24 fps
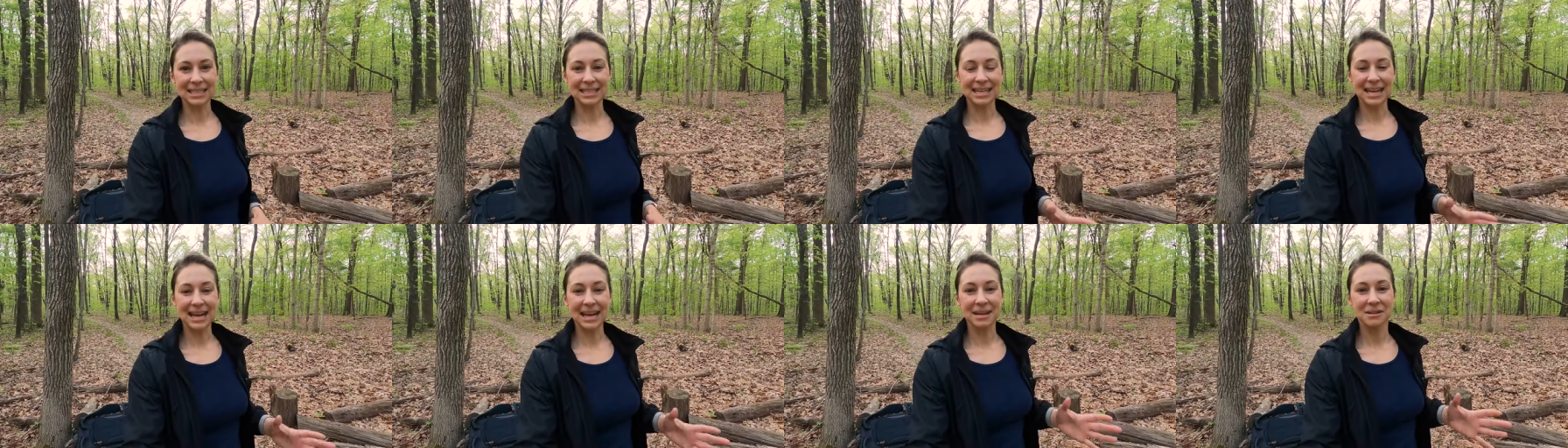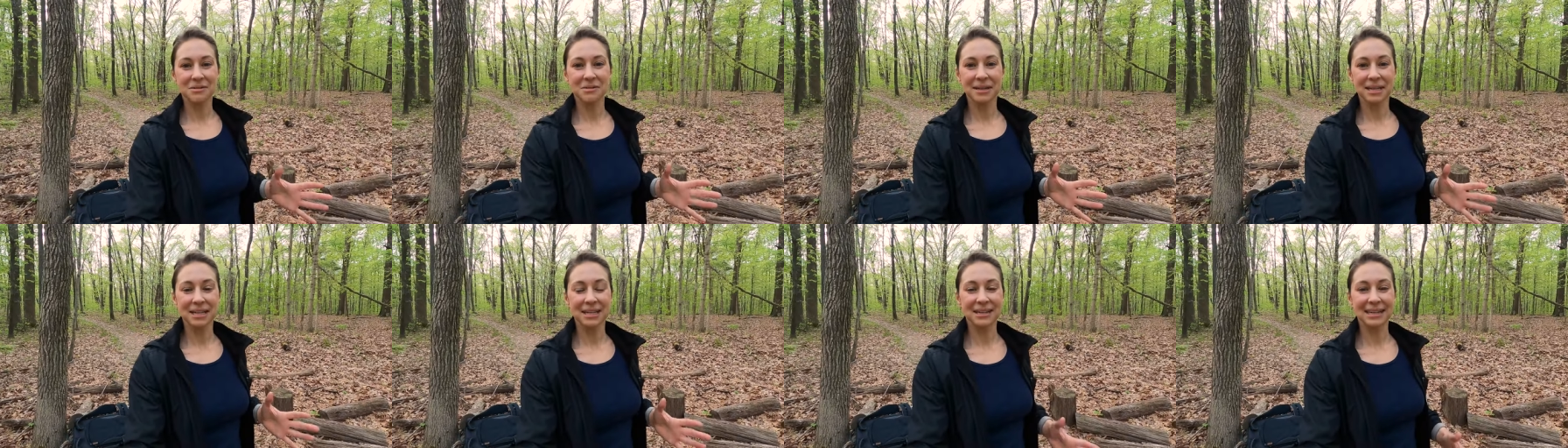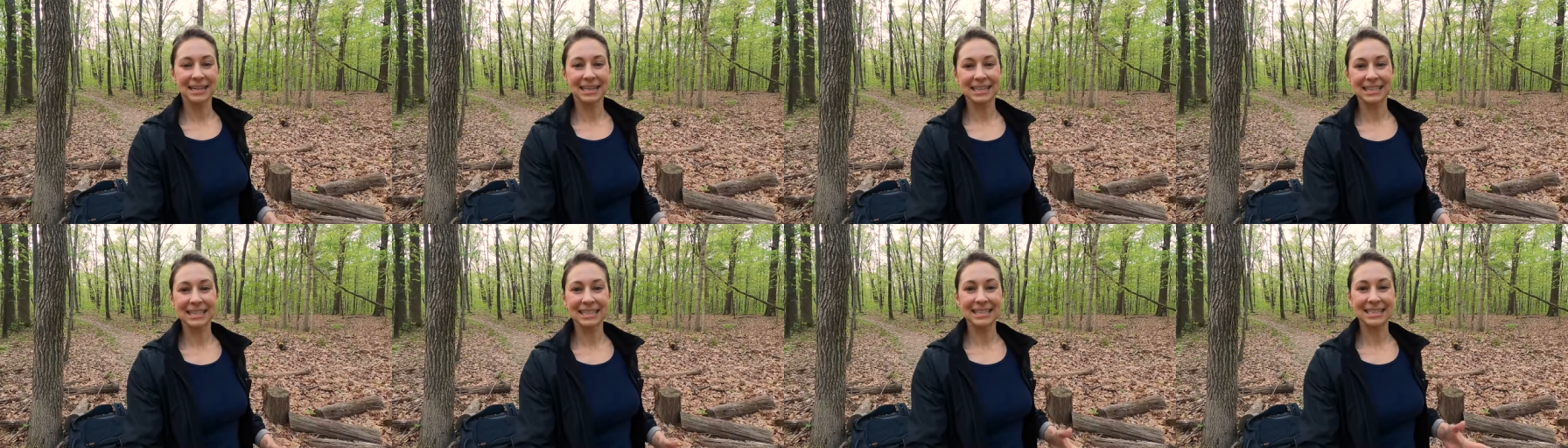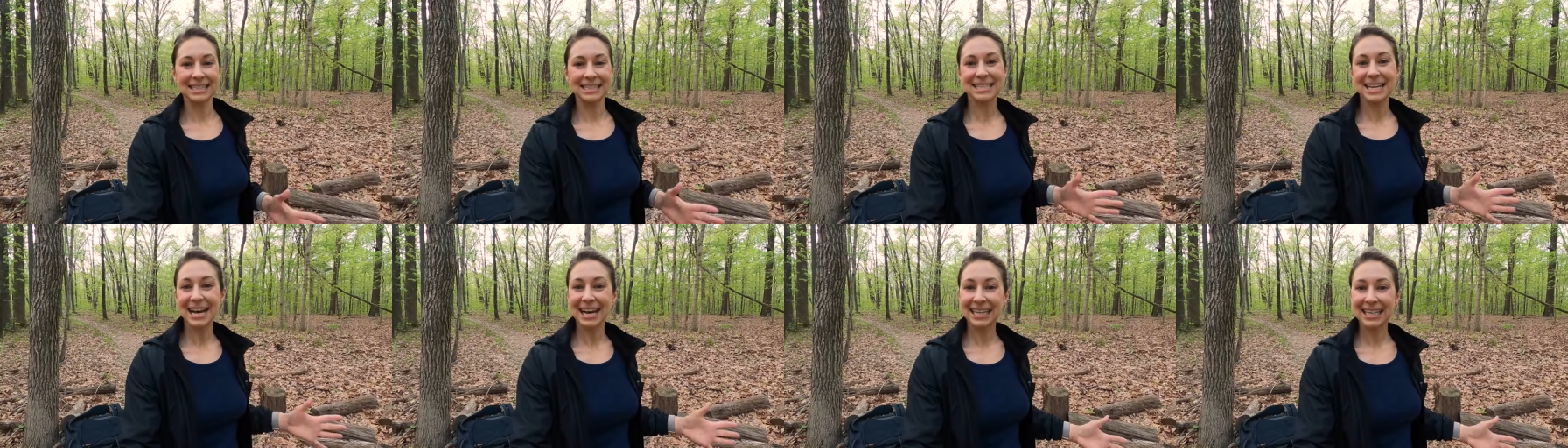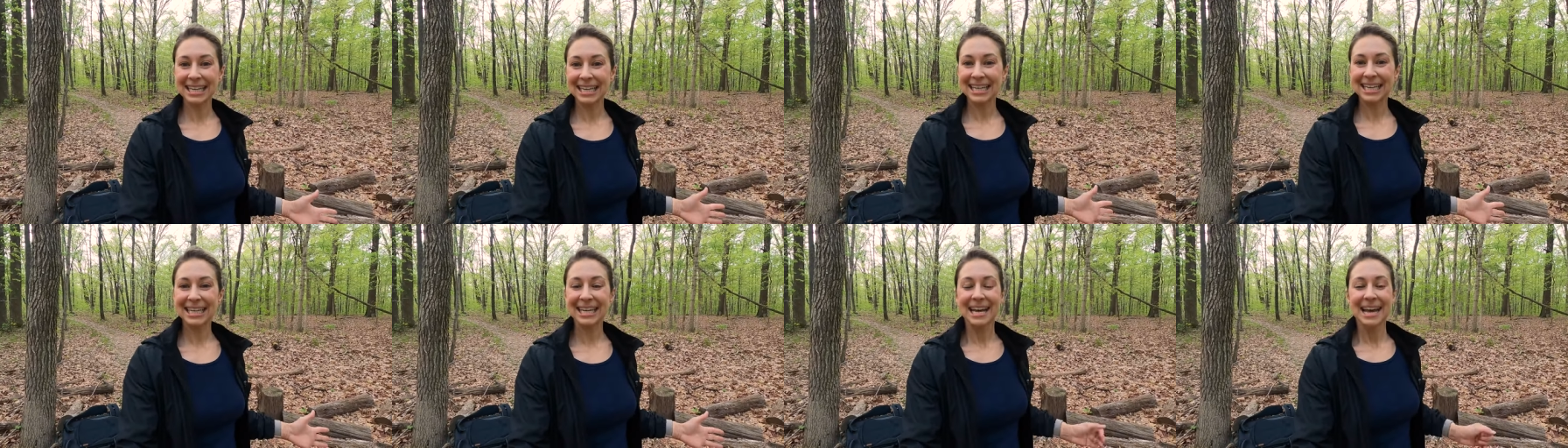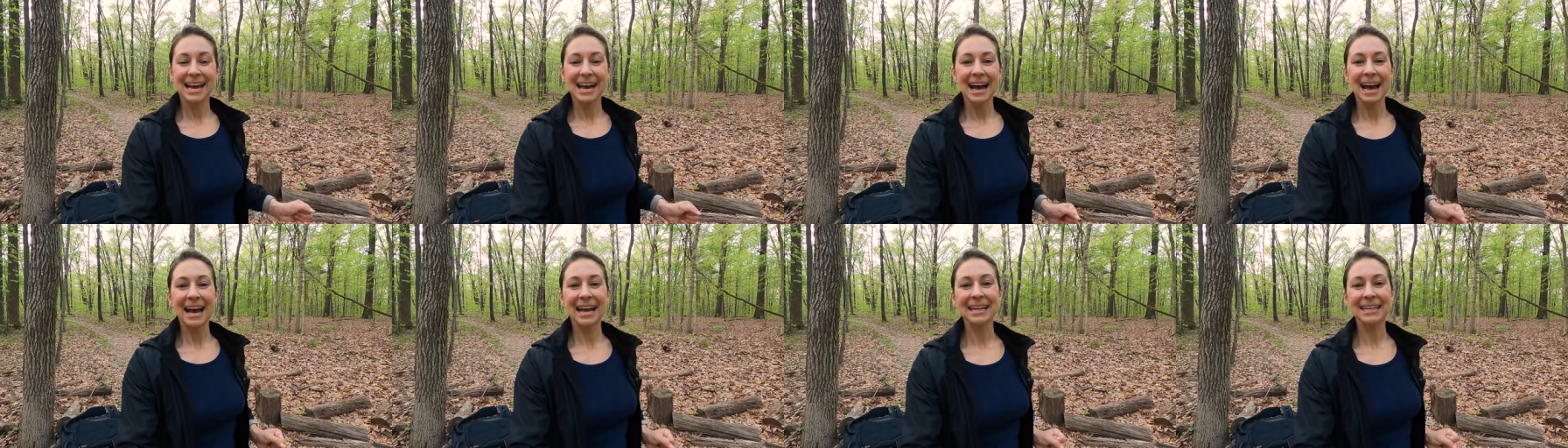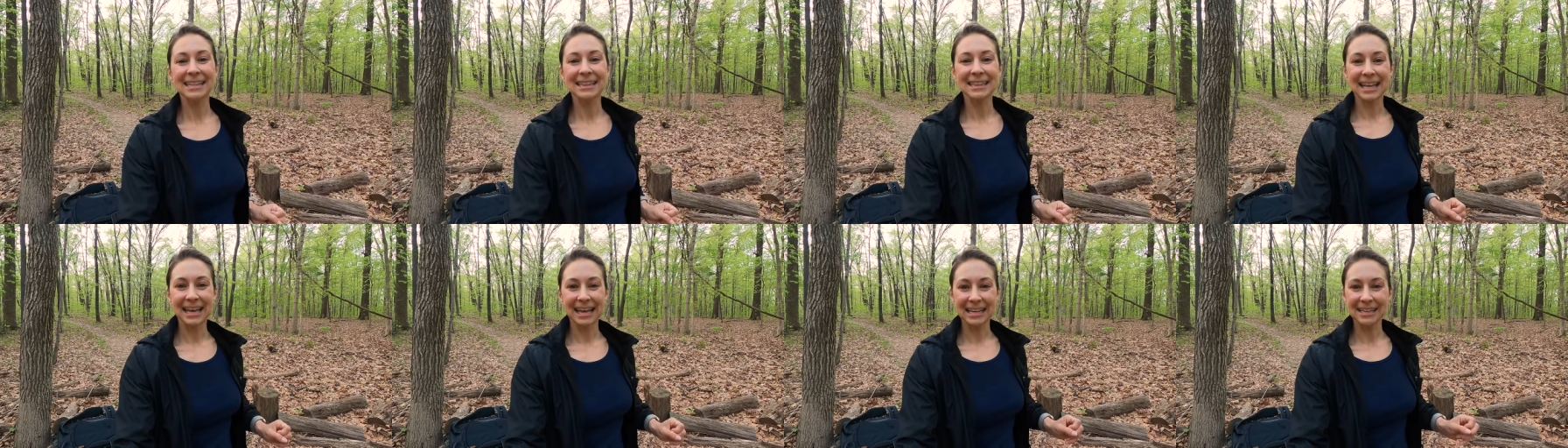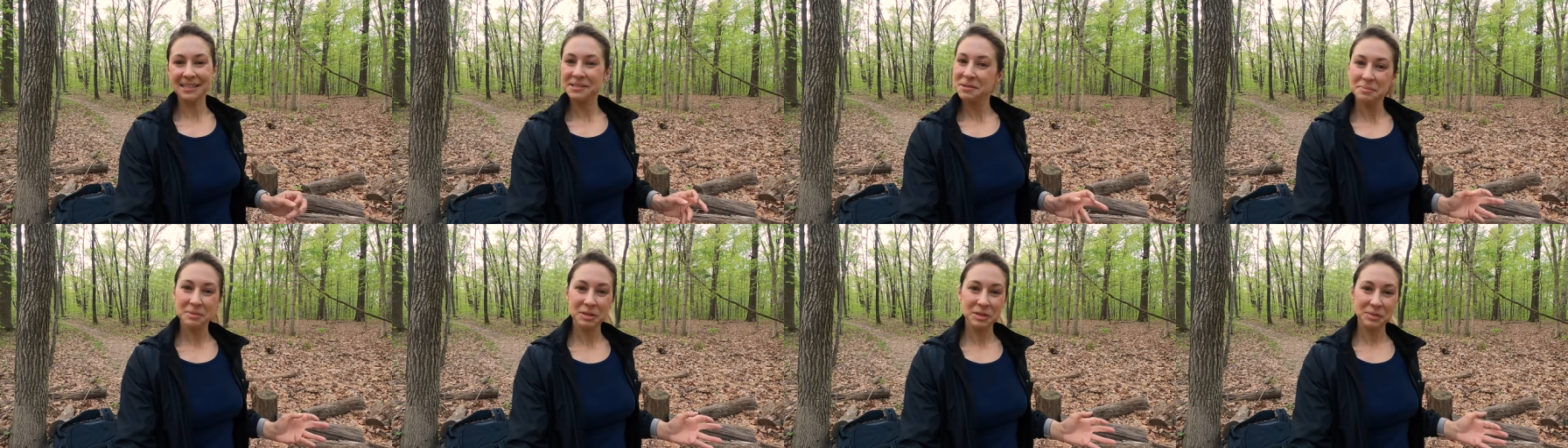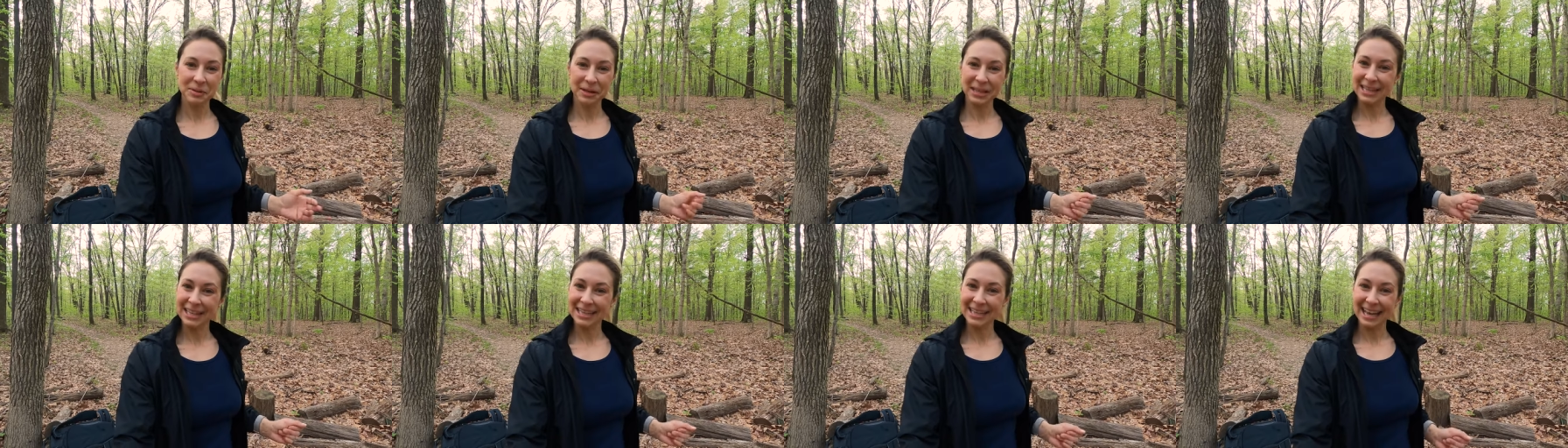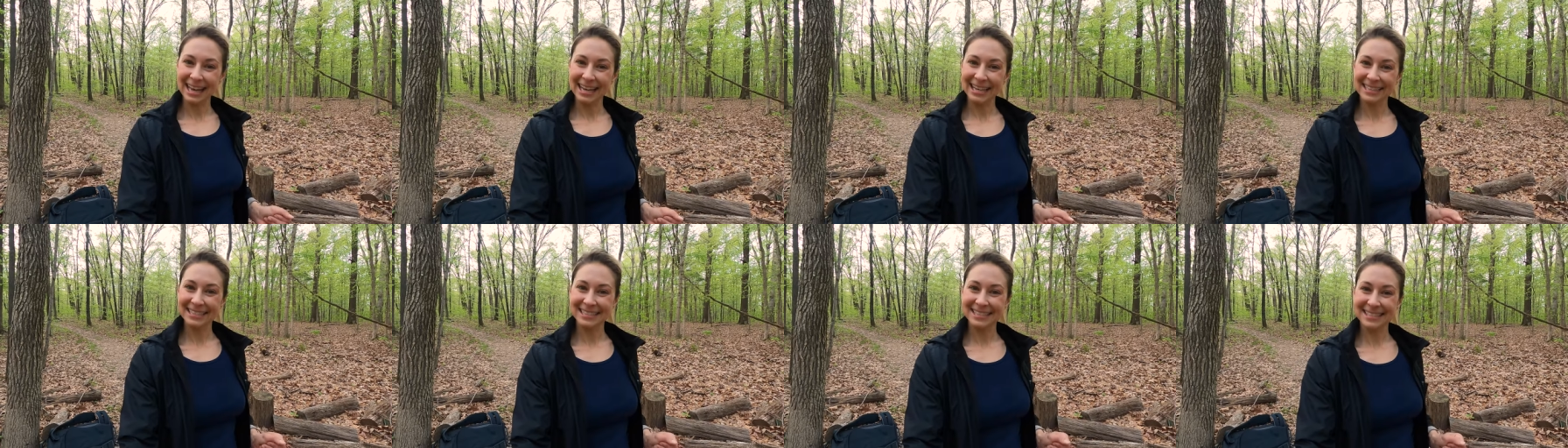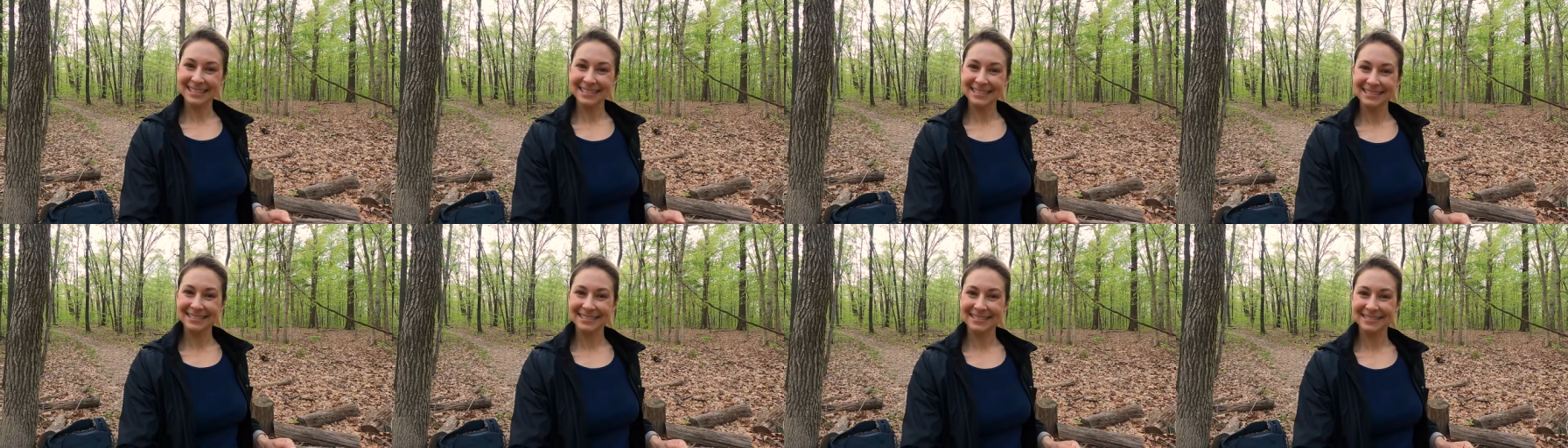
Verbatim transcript: Today we are in Kentucky at Land Between the Lakes.